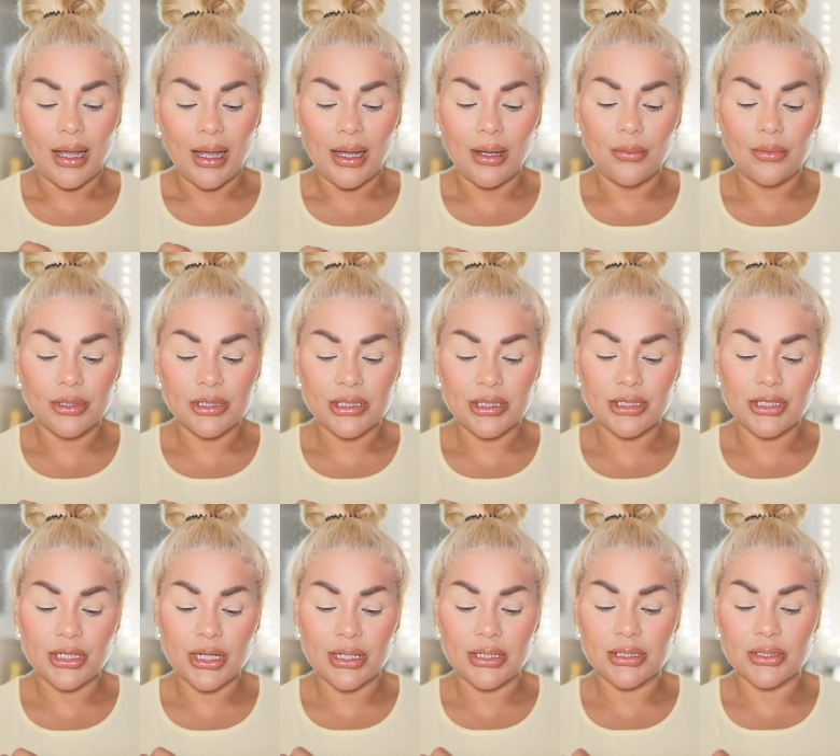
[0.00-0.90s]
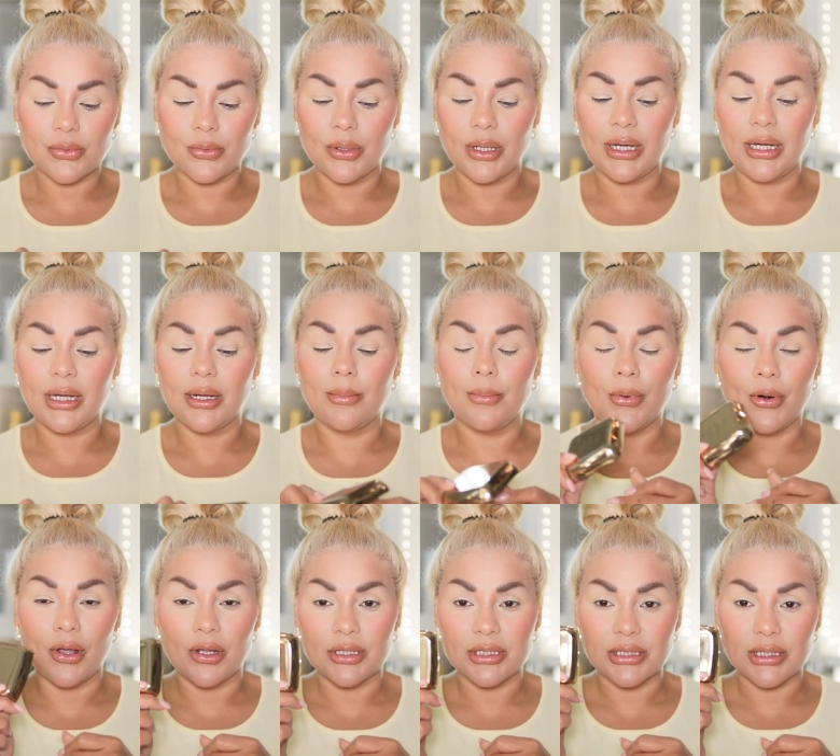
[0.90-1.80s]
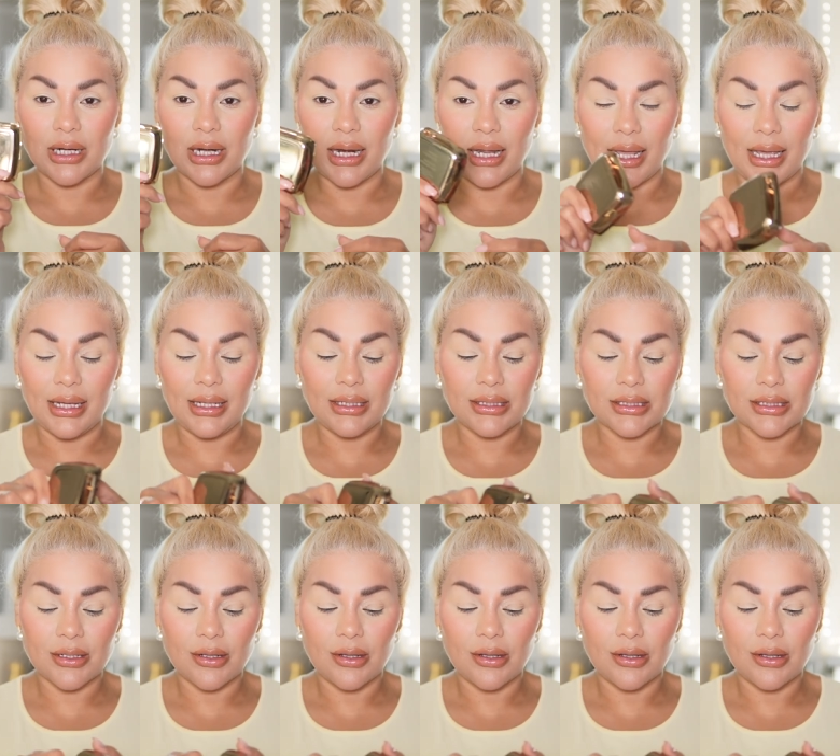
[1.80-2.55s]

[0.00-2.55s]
i would suggest radiant bronze light